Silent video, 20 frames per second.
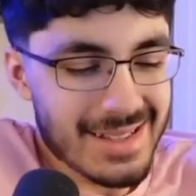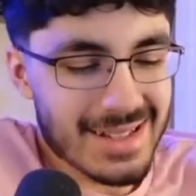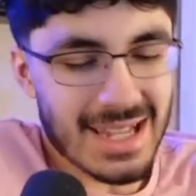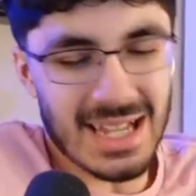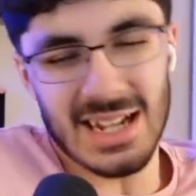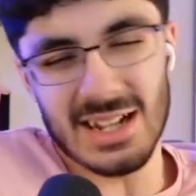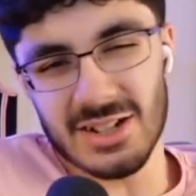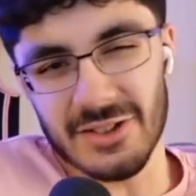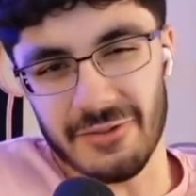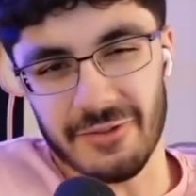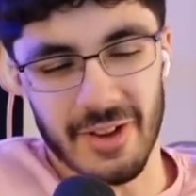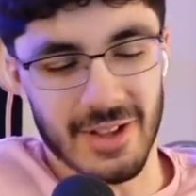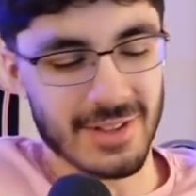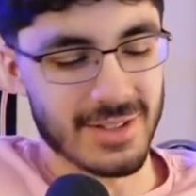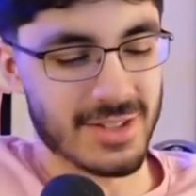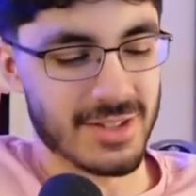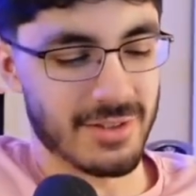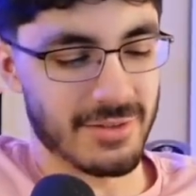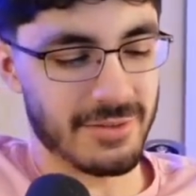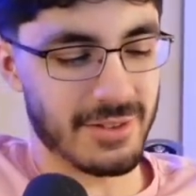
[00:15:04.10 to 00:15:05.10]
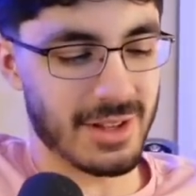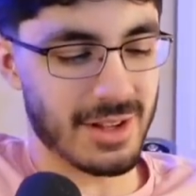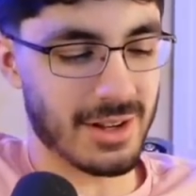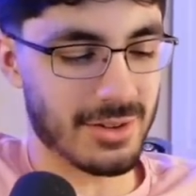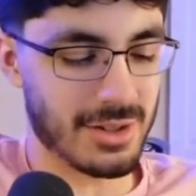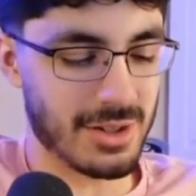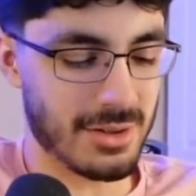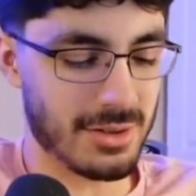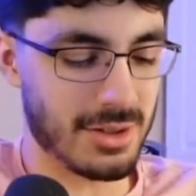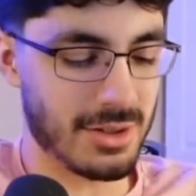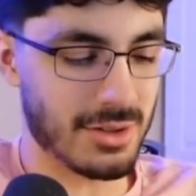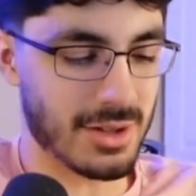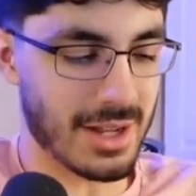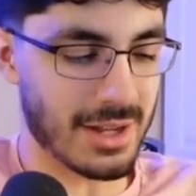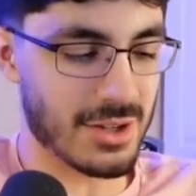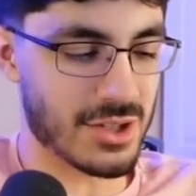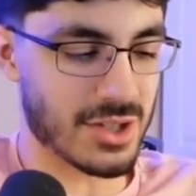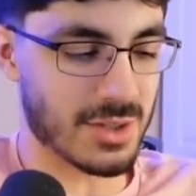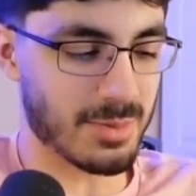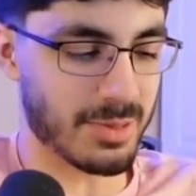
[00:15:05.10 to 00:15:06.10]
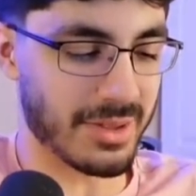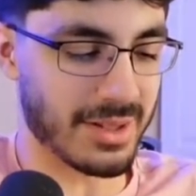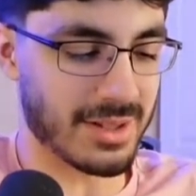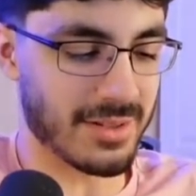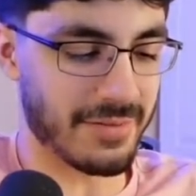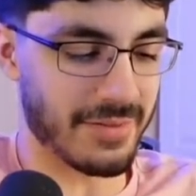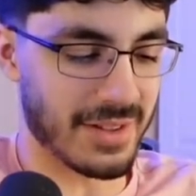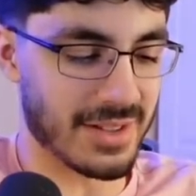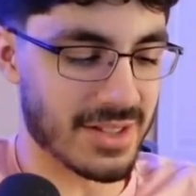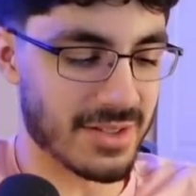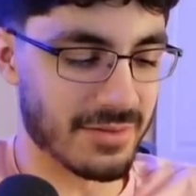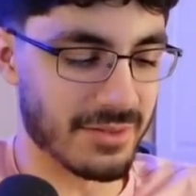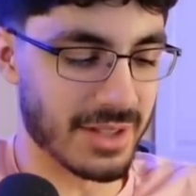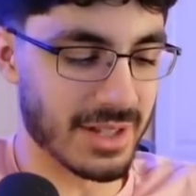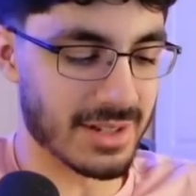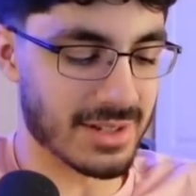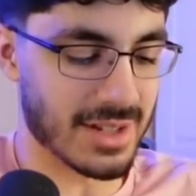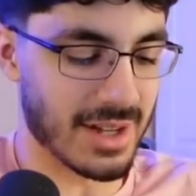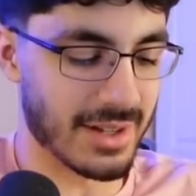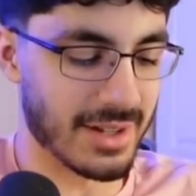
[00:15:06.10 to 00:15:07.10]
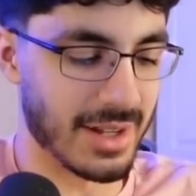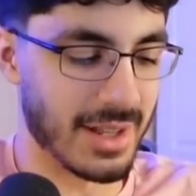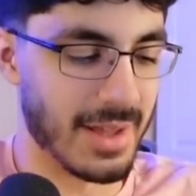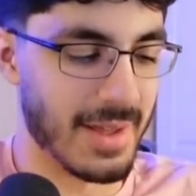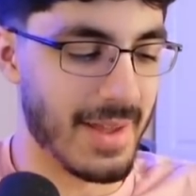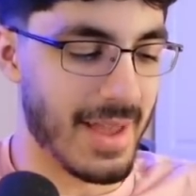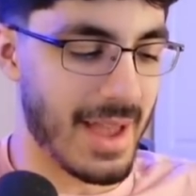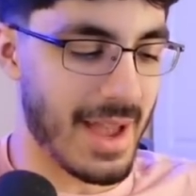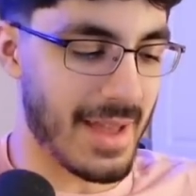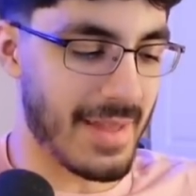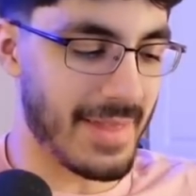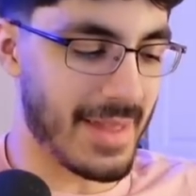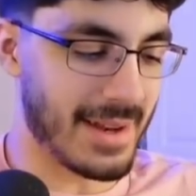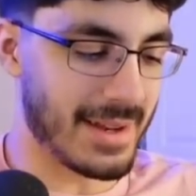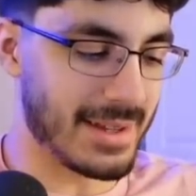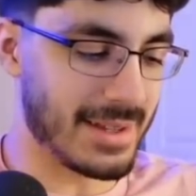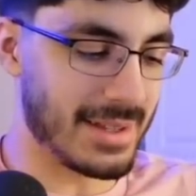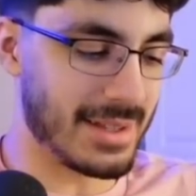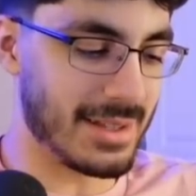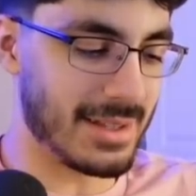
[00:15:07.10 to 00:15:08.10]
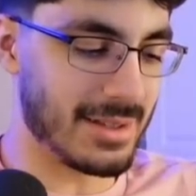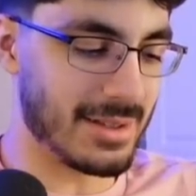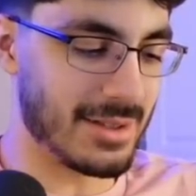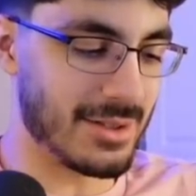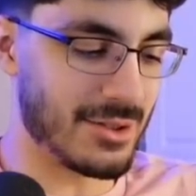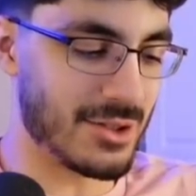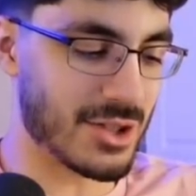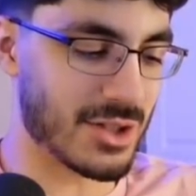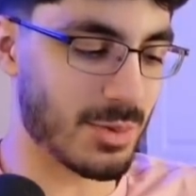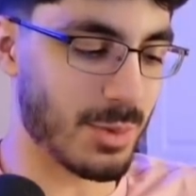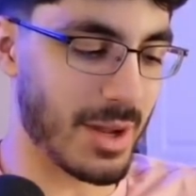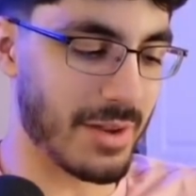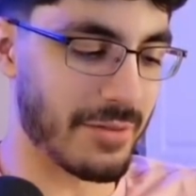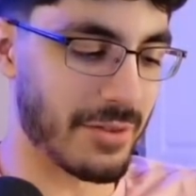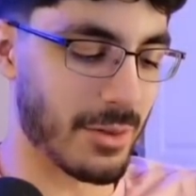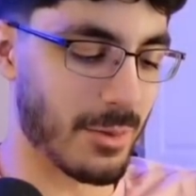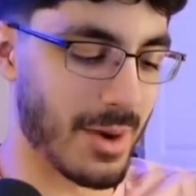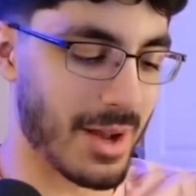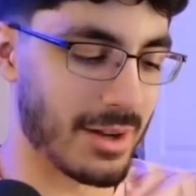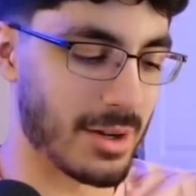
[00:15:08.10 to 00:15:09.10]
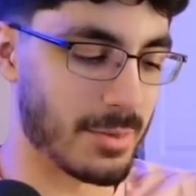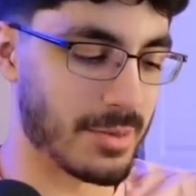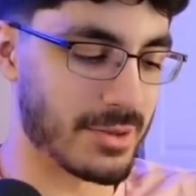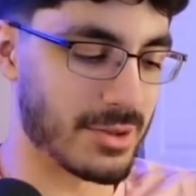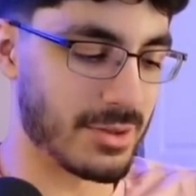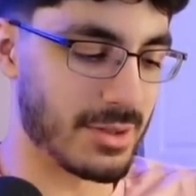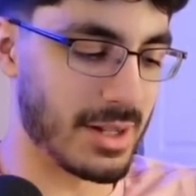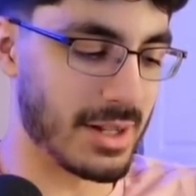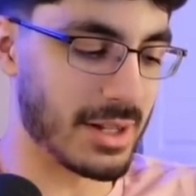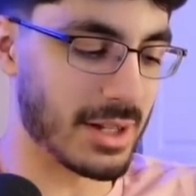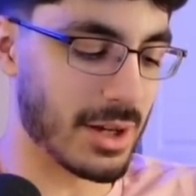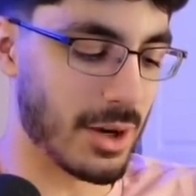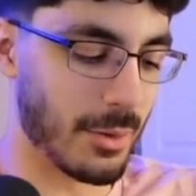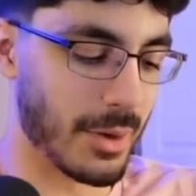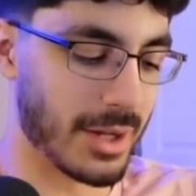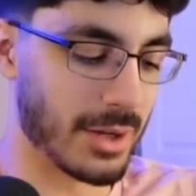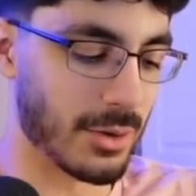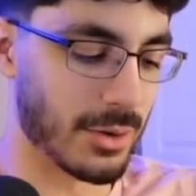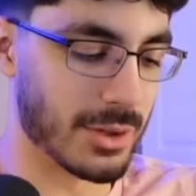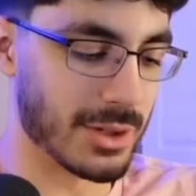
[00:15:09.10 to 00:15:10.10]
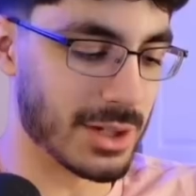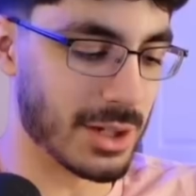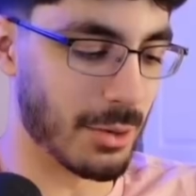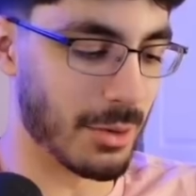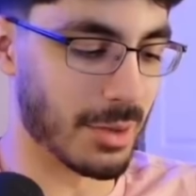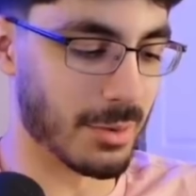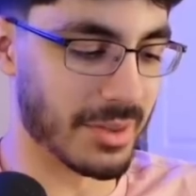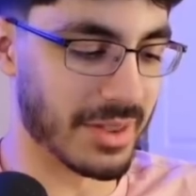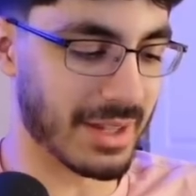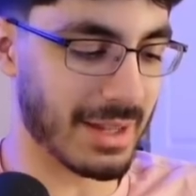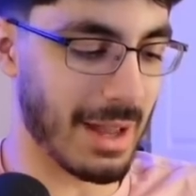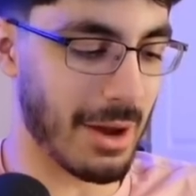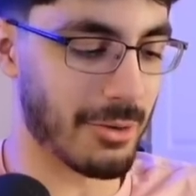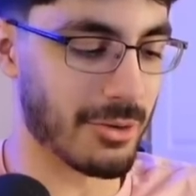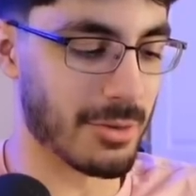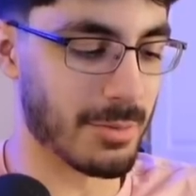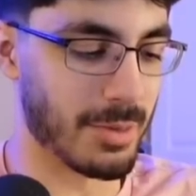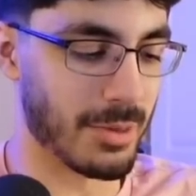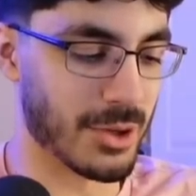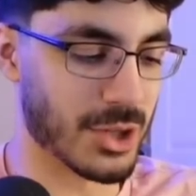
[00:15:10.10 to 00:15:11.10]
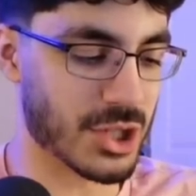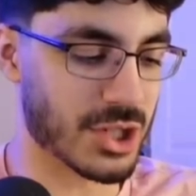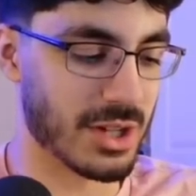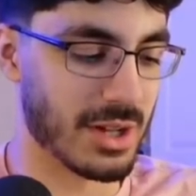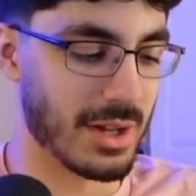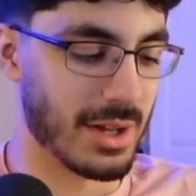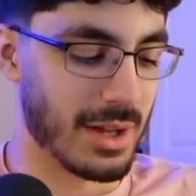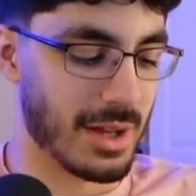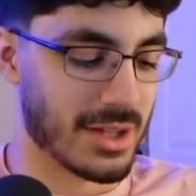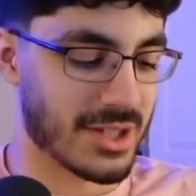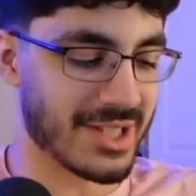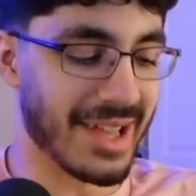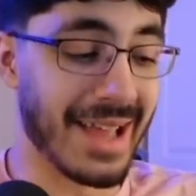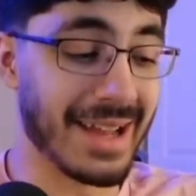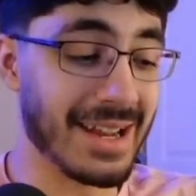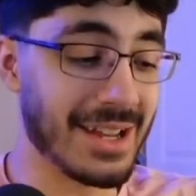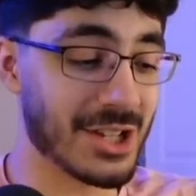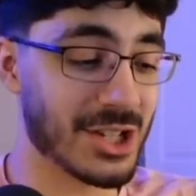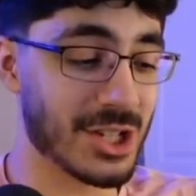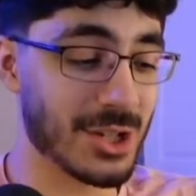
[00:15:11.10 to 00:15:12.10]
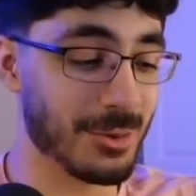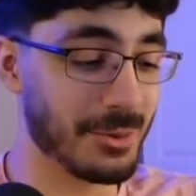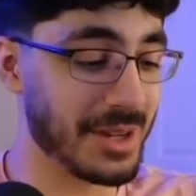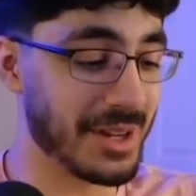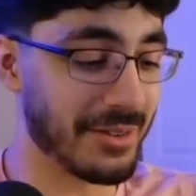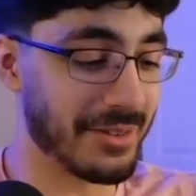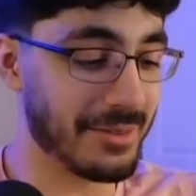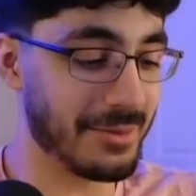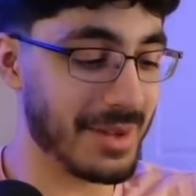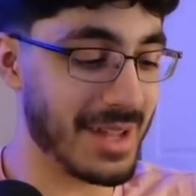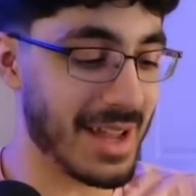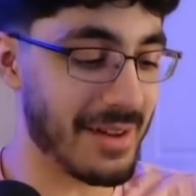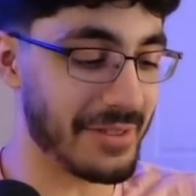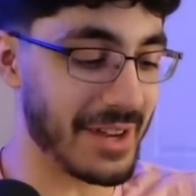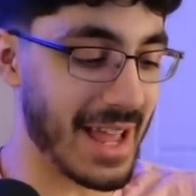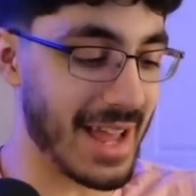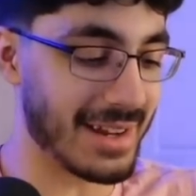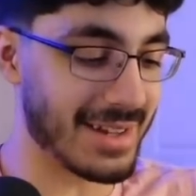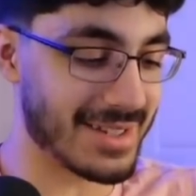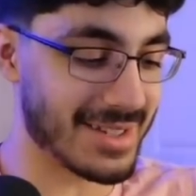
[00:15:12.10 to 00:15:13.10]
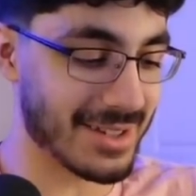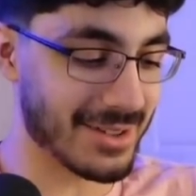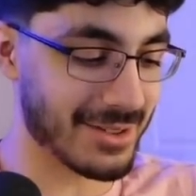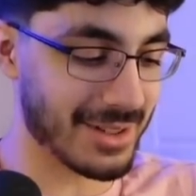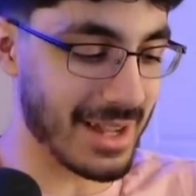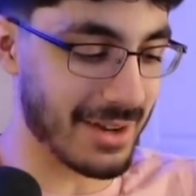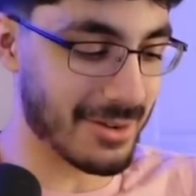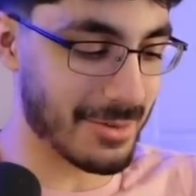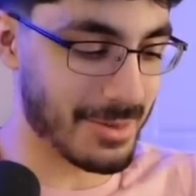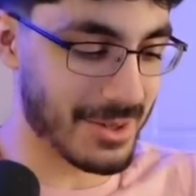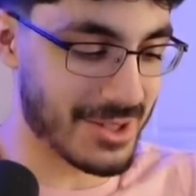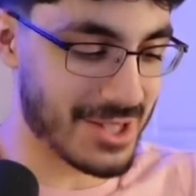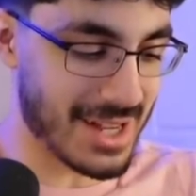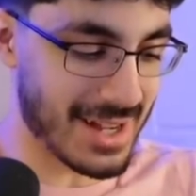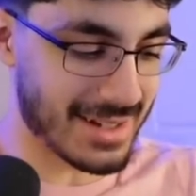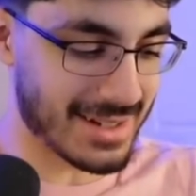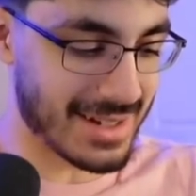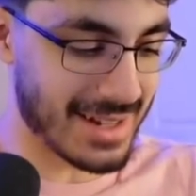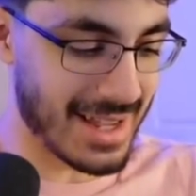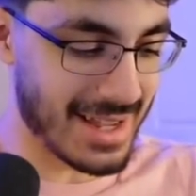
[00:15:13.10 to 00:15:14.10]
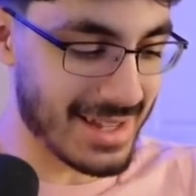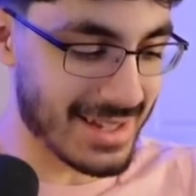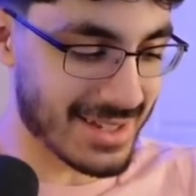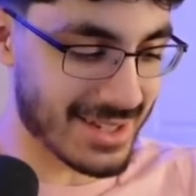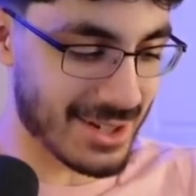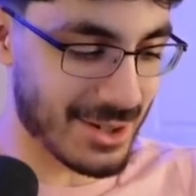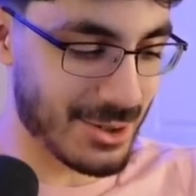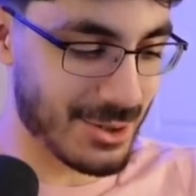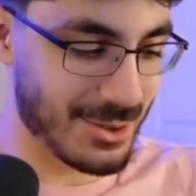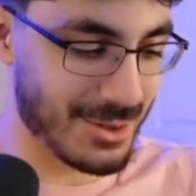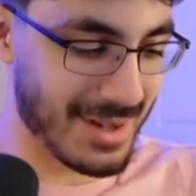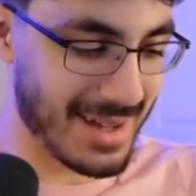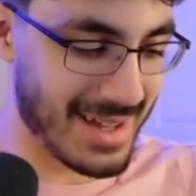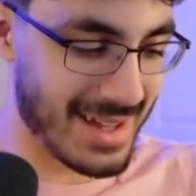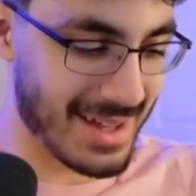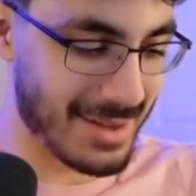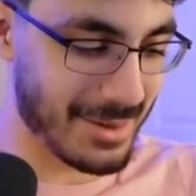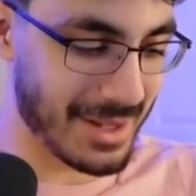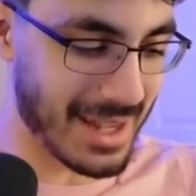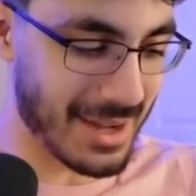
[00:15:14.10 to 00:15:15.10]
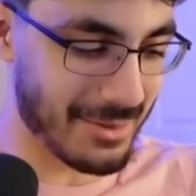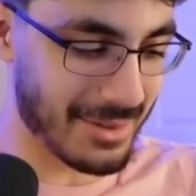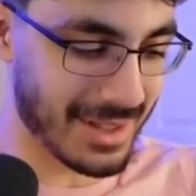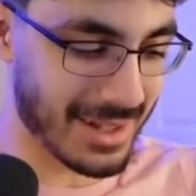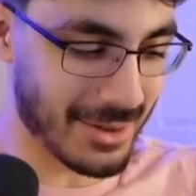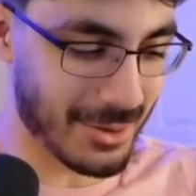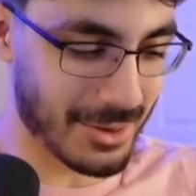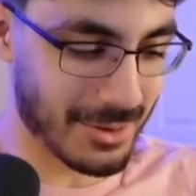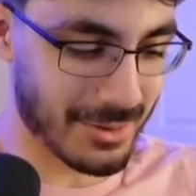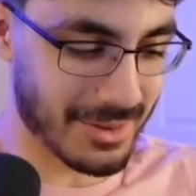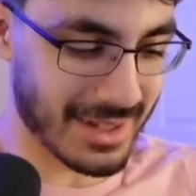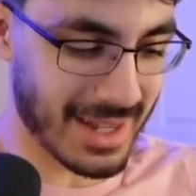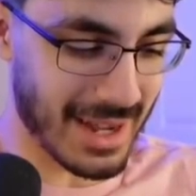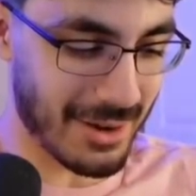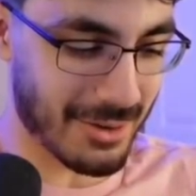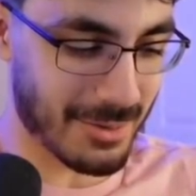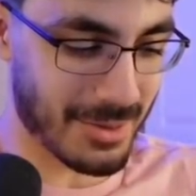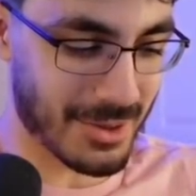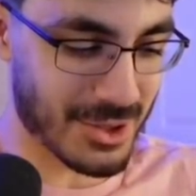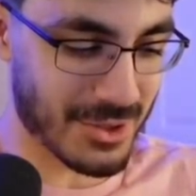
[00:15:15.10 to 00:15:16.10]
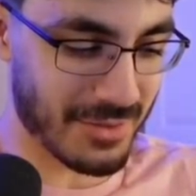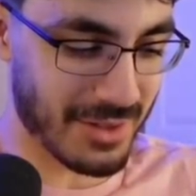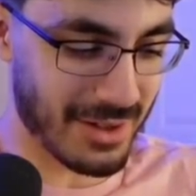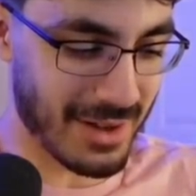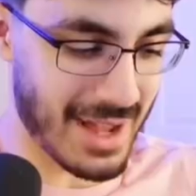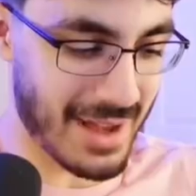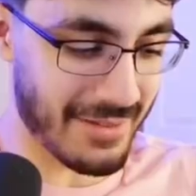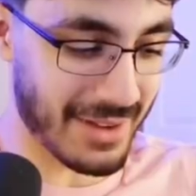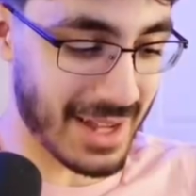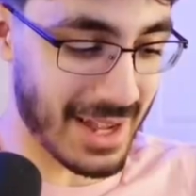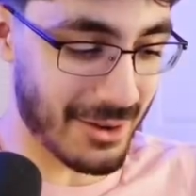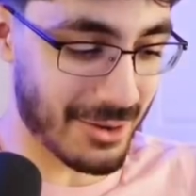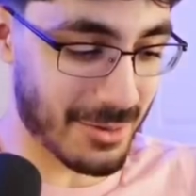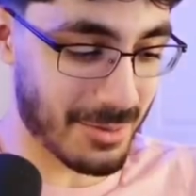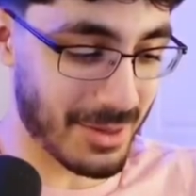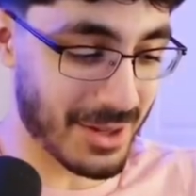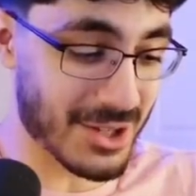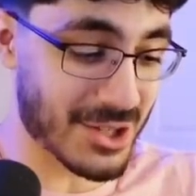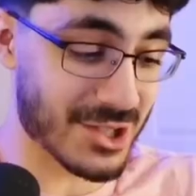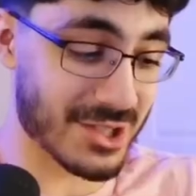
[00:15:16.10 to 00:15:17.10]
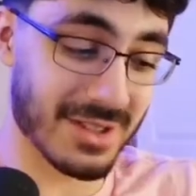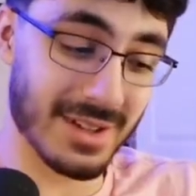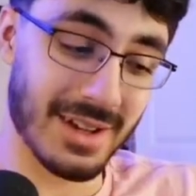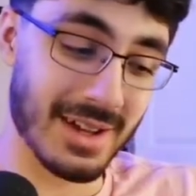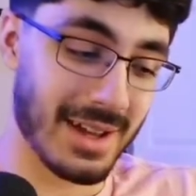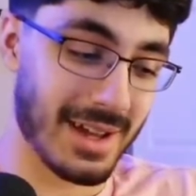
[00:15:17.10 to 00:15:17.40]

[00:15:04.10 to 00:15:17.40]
kind of defensive, you know? You kind of just play defensively a ton, and then you just wait for the right opportunity to go in, or you go in with a counter push. Slight issue, we haven't had a single counter push yet today, so we can't really go in with a counter push if we don't have a counter push.